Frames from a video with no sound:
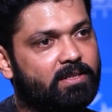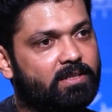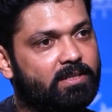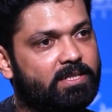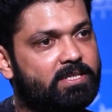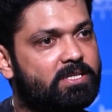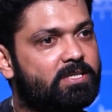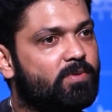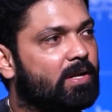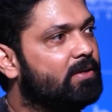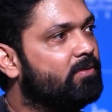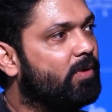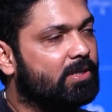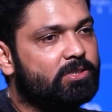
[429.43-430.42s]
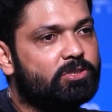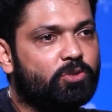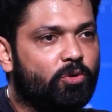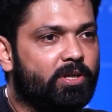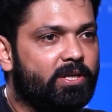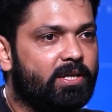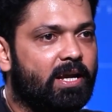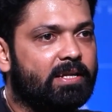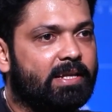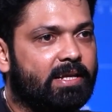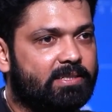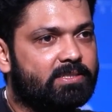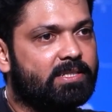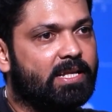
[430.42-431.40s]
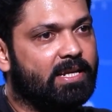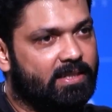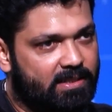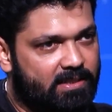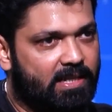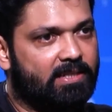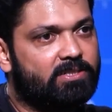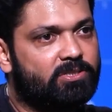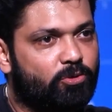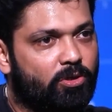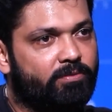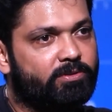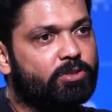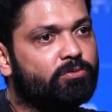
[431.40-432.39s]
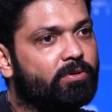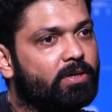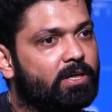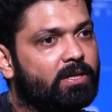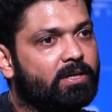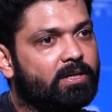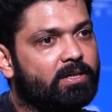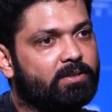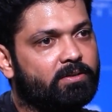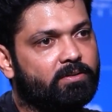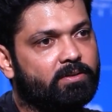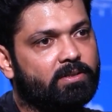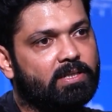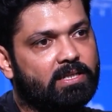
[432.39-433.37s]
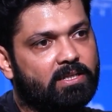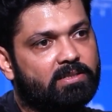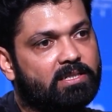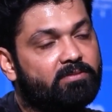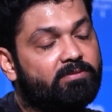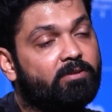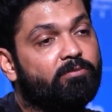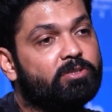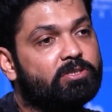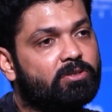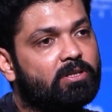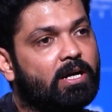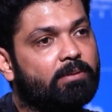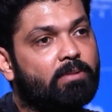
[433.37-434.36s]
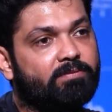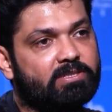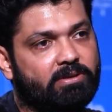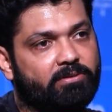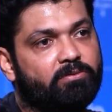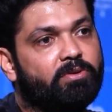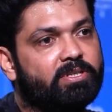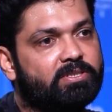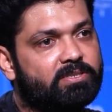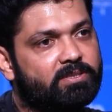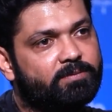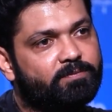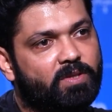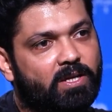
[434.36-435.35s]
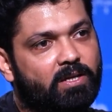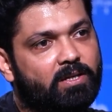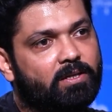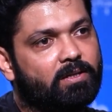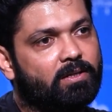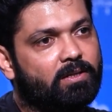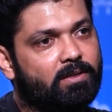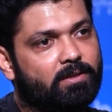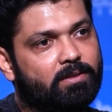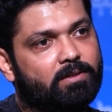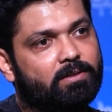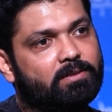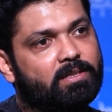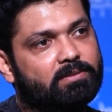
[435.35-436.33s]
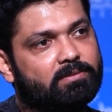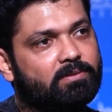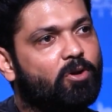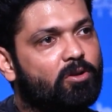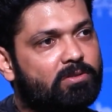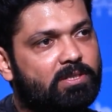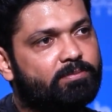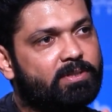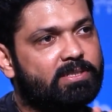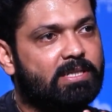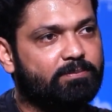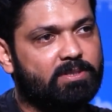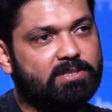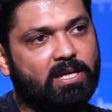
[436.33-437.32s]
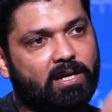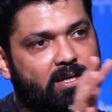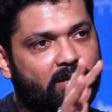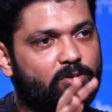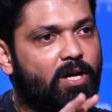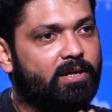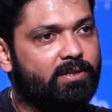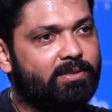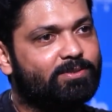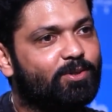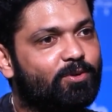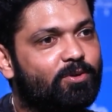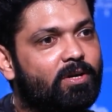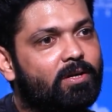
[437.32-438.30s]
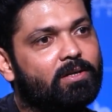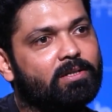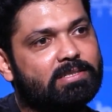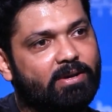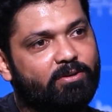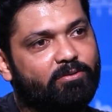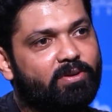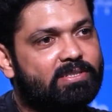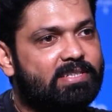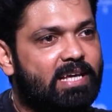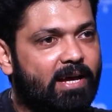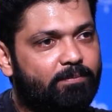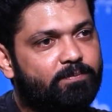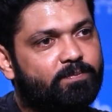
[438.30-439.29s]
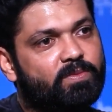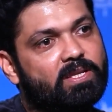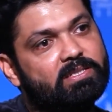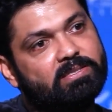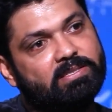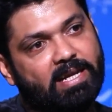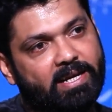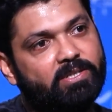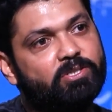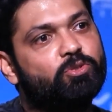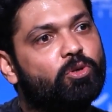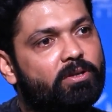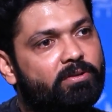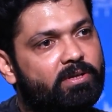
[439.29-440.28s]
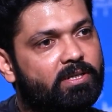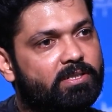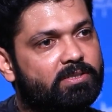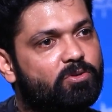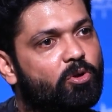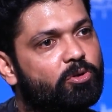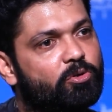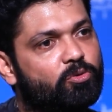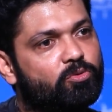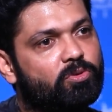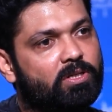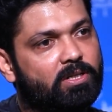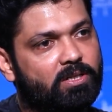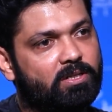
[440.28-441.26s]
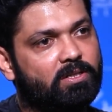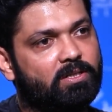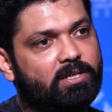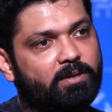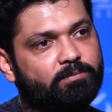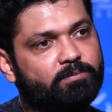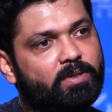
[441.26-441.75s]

This is one story, and next then another story which is another film which will come after 7 weeks. The concept is Sapta Sagaralu Dati. So 7 weeks gap, the second story is going to come.